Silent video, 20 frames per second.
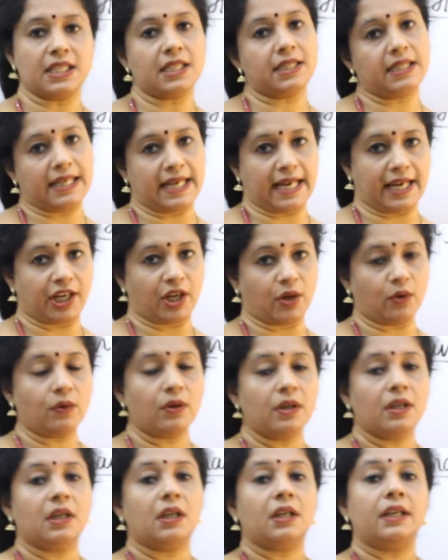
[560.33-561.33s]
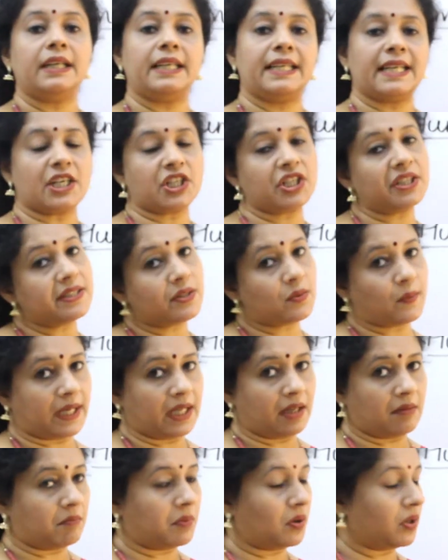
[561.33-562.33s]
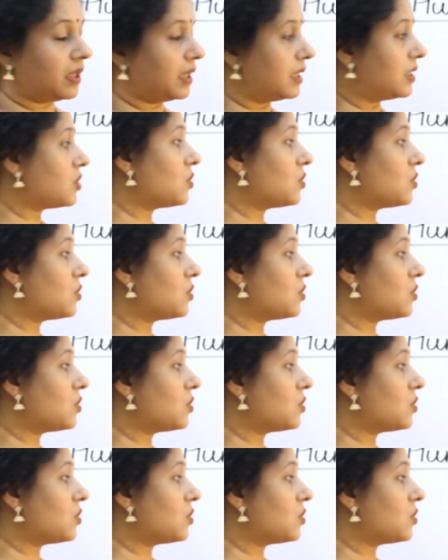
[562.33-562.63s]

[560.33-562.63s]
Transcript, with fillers: a scenario, detection is very important.